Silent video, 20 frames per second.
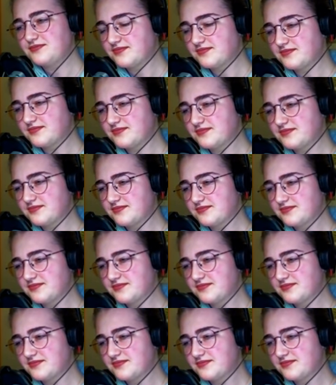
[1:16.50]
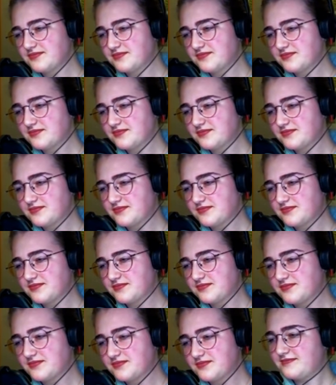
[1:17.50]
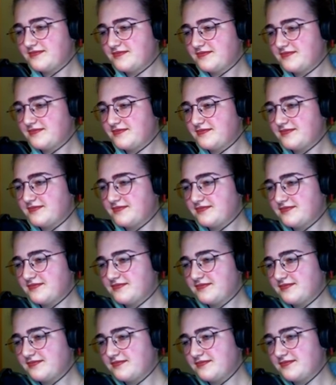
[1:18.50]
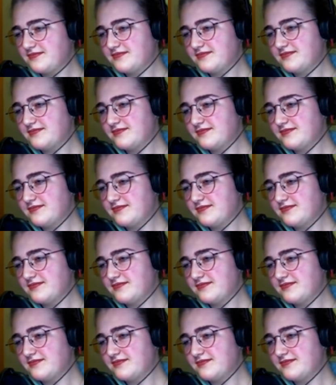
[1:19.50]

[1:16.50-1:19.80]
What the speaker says: [no speech]